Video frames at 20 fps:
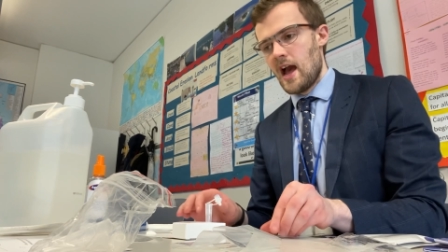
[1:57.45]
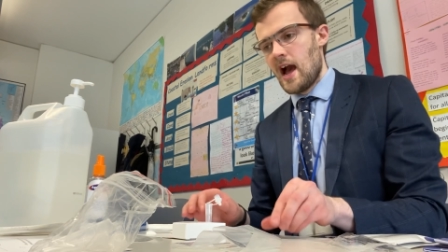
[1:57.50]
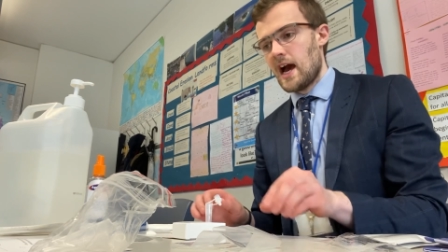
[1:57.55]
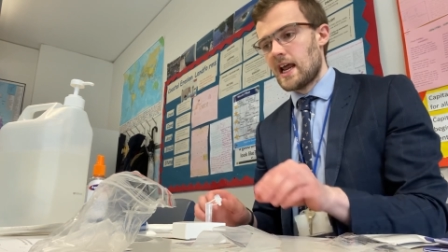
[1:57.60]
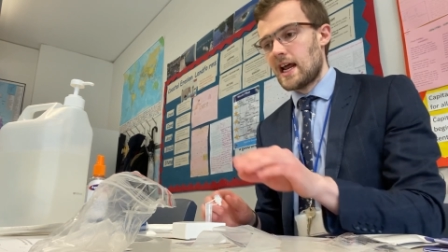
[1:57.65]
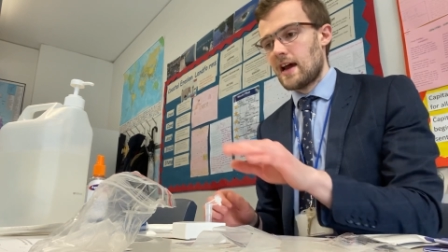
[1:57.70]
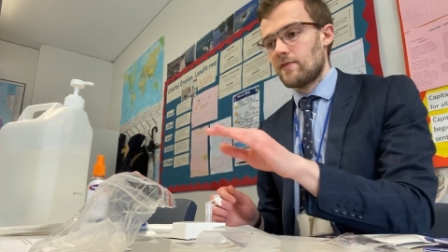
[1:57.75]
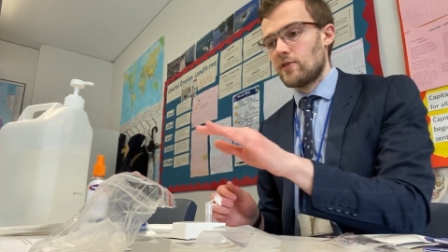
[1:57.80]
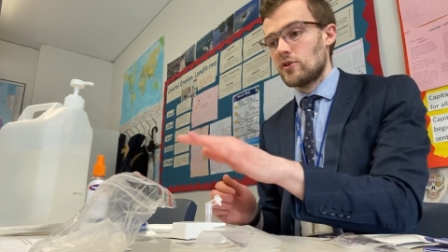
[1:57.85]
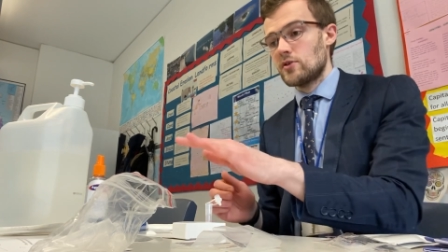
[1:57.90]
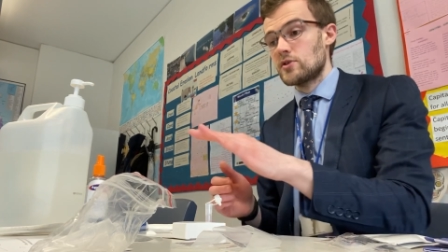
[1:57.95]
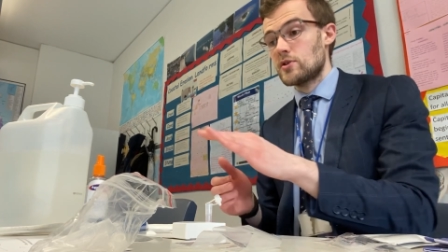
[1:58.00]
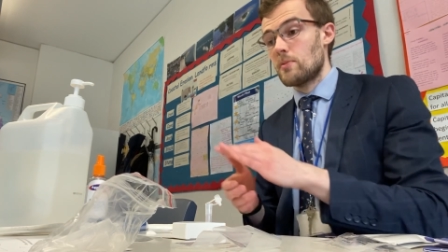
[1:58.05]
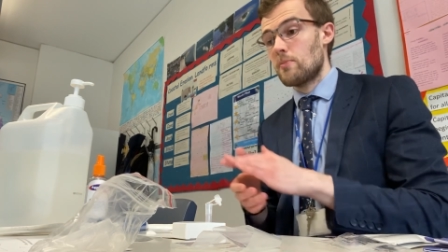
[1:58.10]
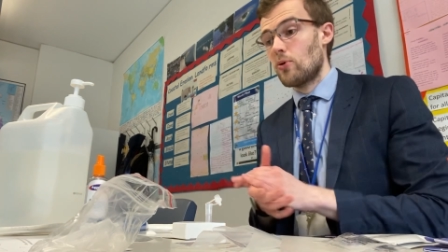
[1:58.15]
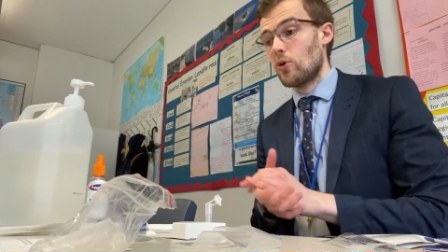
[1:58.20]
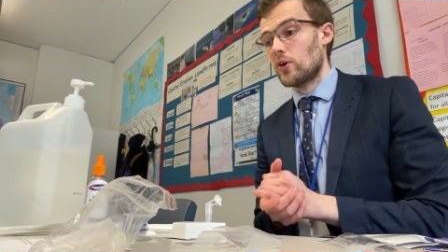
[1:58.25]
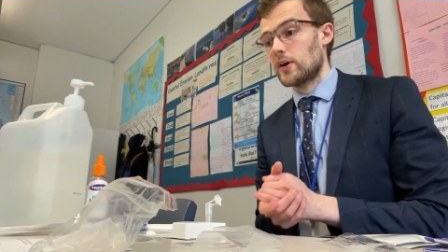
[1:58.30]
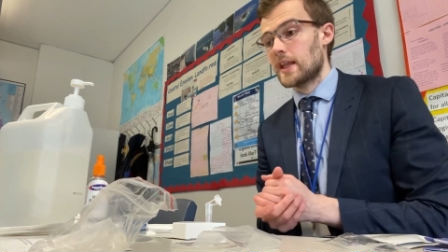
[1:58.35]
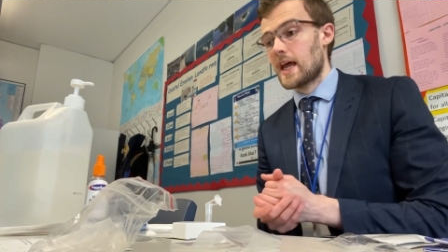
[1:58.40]
And I've used the
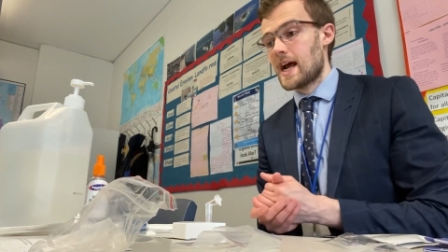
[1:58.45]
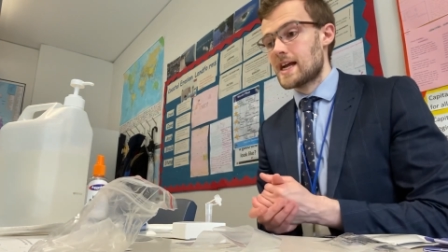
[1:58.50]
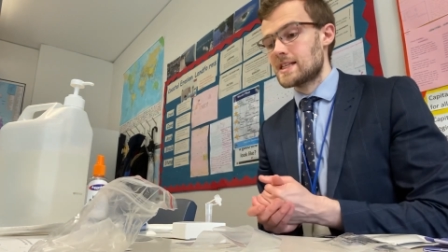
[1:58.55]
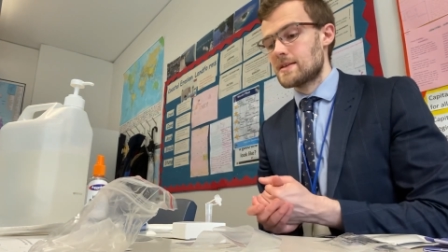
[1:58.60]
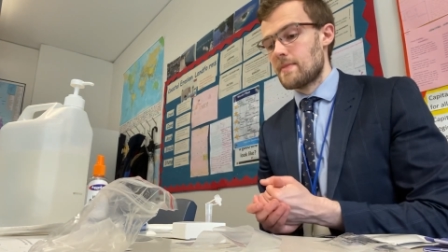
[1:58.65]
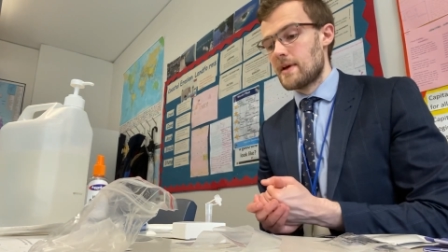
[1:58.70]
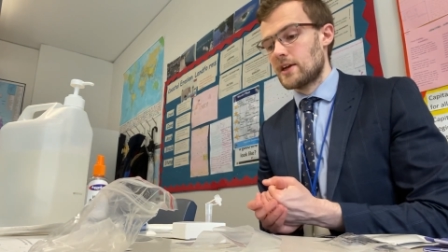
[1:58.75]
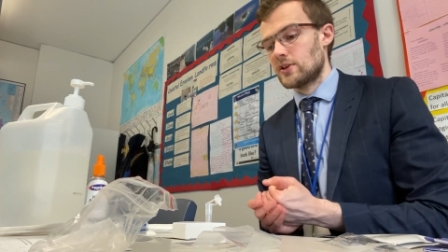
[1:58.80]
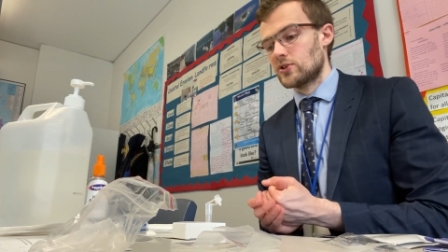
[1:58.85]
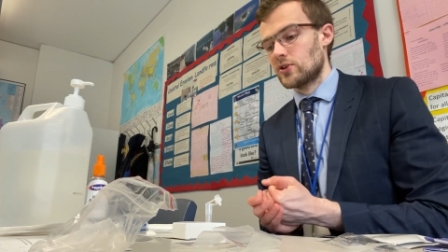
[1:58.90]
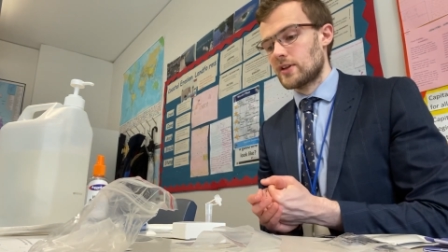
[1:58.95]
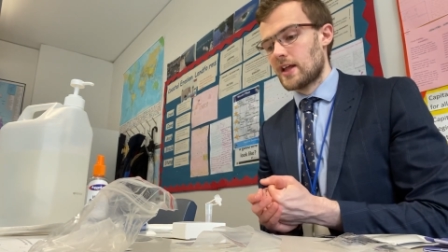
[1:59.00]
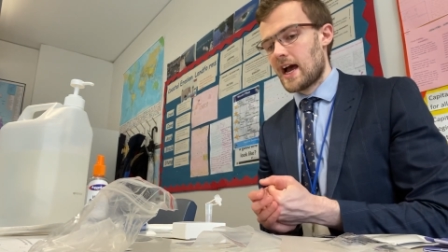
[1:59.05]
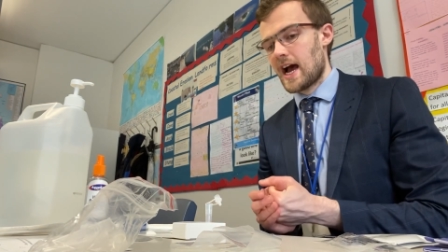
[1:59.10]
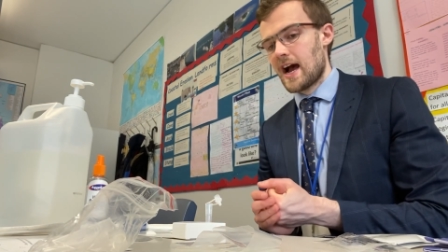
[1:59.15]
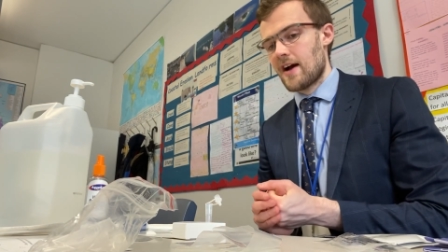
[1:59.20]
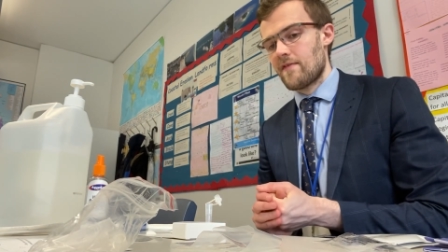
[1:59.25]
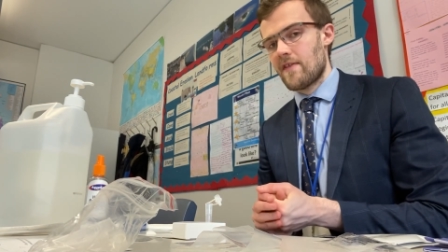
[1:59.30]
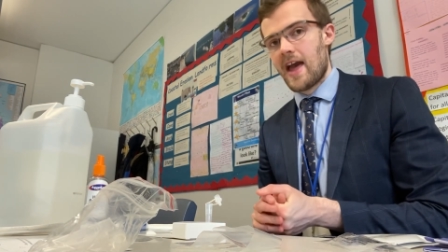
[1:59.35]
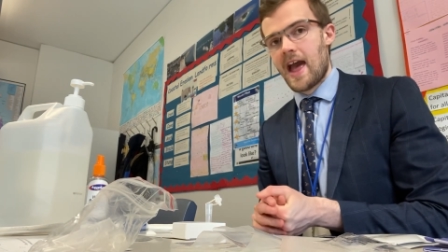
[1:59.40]
book there to make sure that I
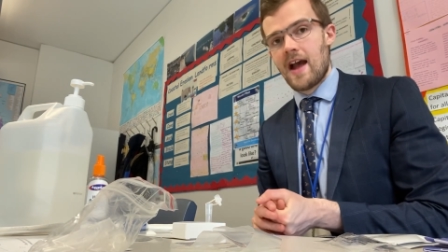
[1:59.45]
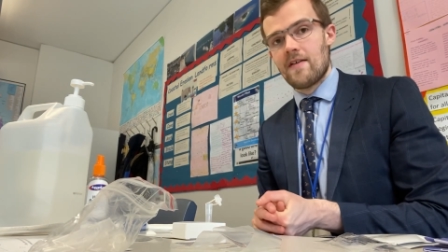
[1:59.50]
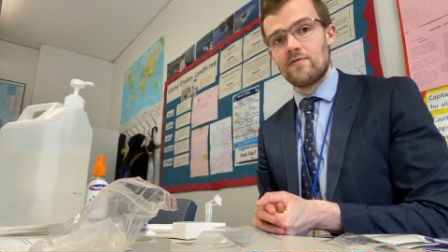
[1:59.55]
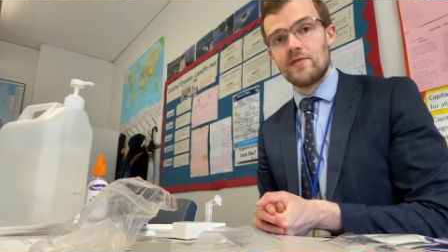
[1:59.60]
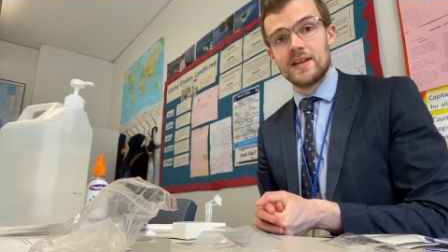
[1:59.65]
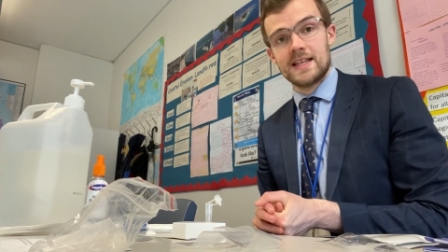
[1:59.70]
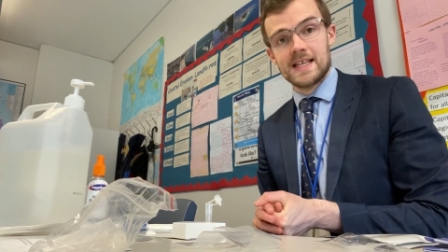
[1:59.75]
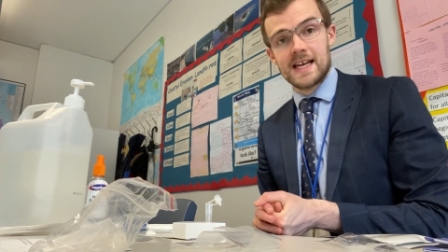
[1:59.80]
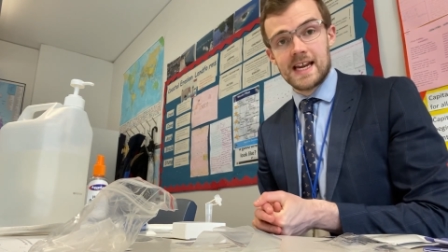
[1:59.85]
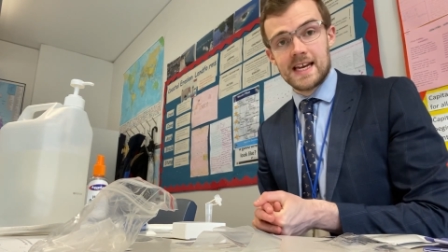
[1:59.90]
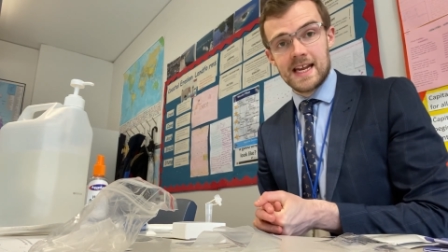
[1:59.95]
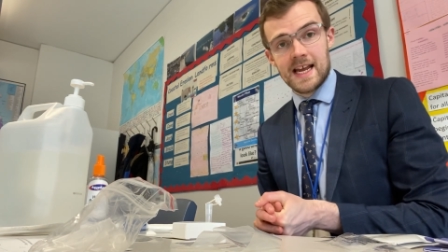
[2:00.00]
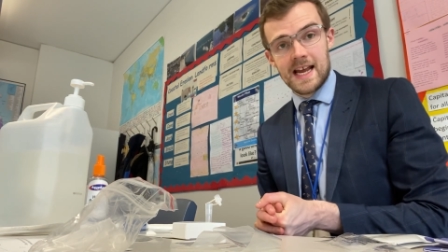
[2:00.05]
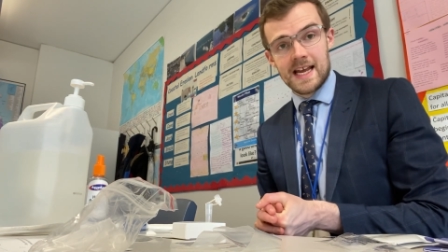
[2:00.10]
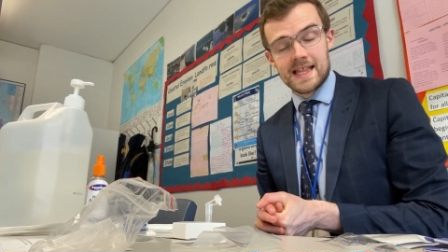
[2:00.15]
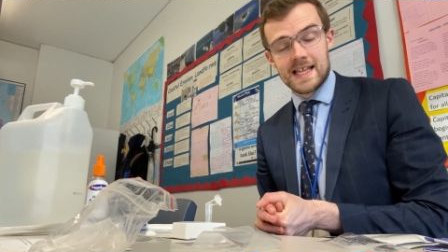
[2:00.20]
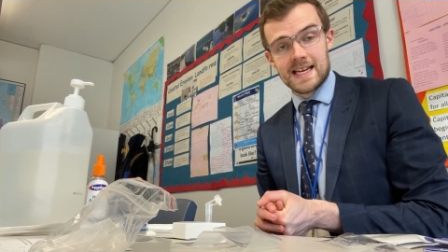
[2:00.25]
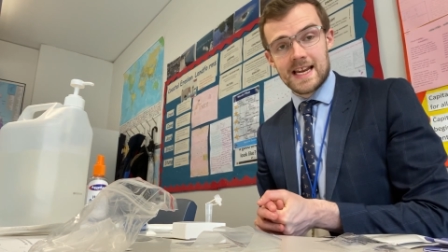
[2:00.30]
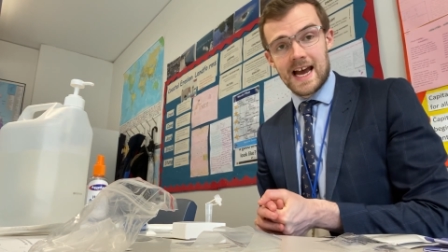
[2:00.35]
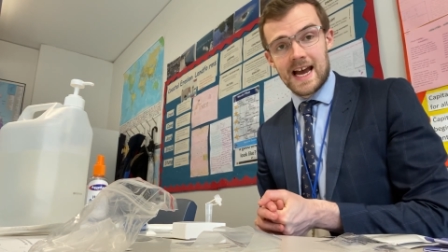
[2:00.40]
have everything
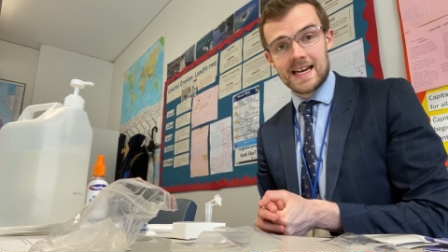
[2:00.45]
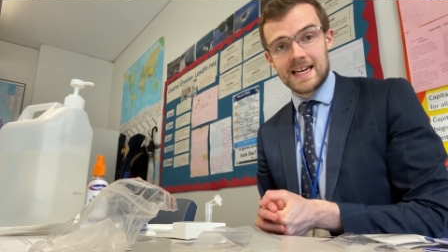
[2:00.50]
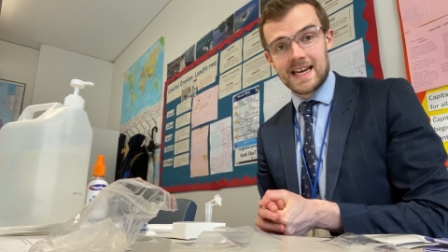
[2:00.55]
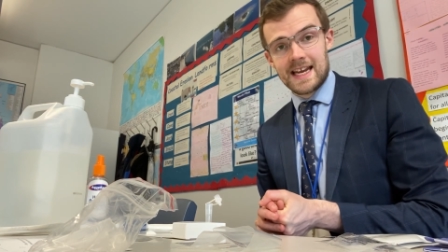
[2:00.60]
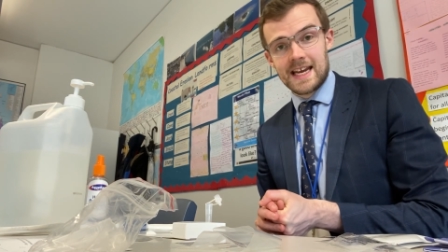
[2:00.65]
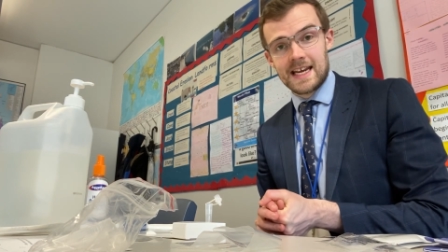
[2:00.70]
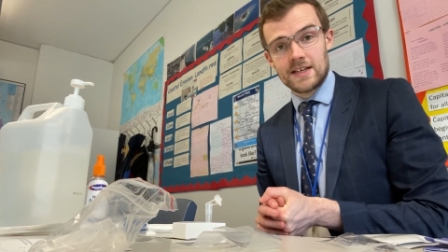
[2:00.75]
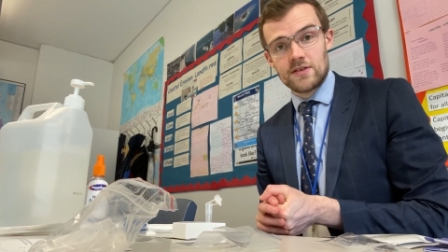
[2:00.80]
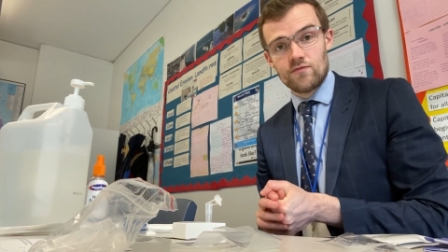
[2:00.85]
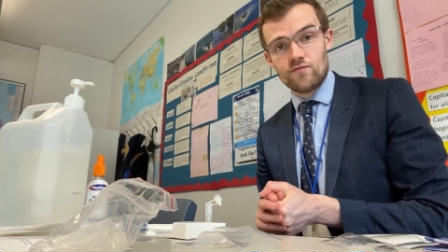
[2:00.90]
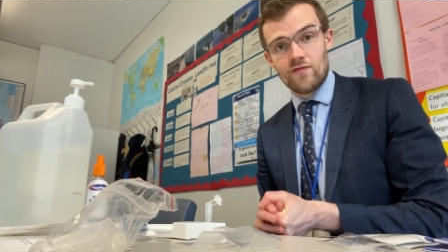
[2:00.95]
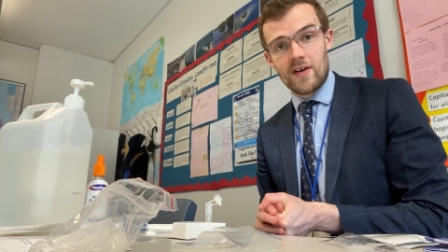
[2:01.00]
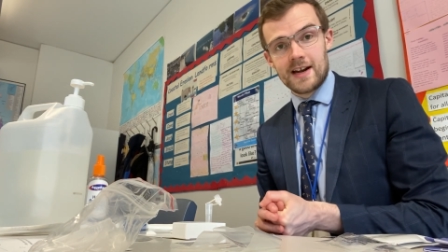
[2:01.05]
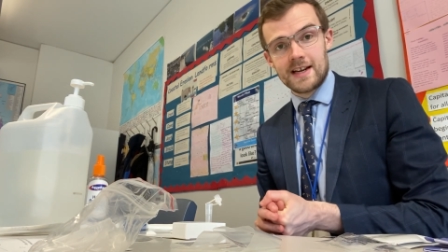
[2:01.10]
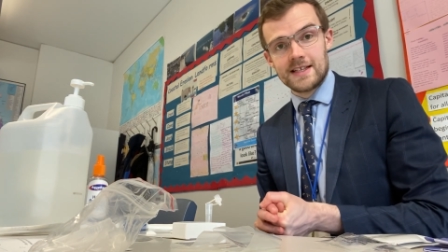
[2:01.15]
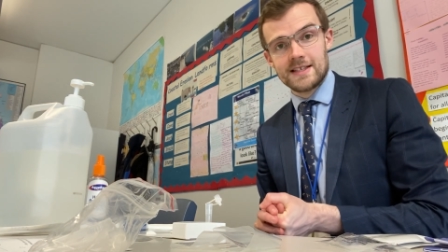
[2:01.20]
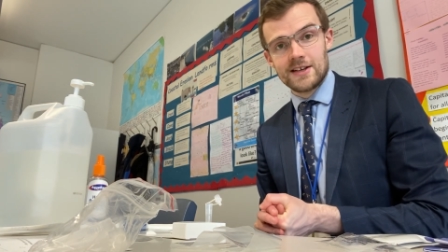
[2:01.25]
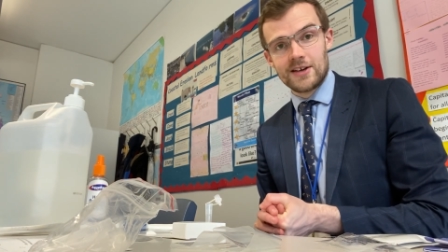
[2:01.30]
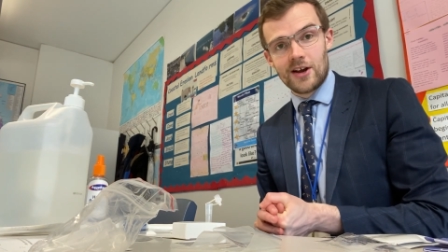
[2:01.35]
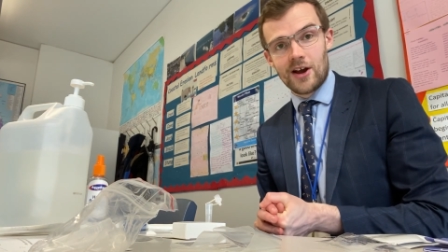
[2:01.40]
that I need
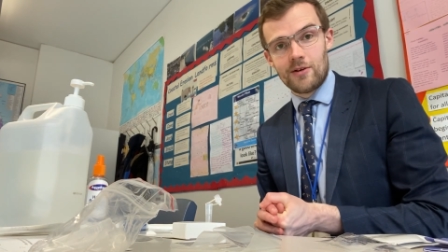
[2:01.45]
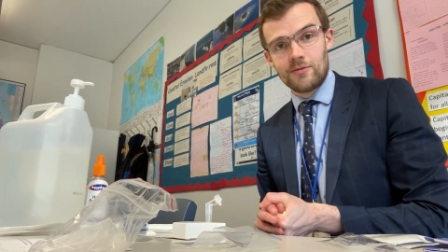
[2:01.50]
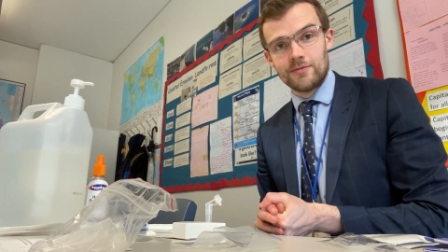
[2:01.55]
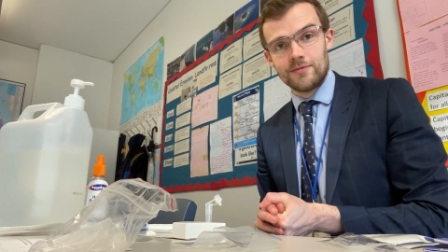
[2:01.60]
ready to go.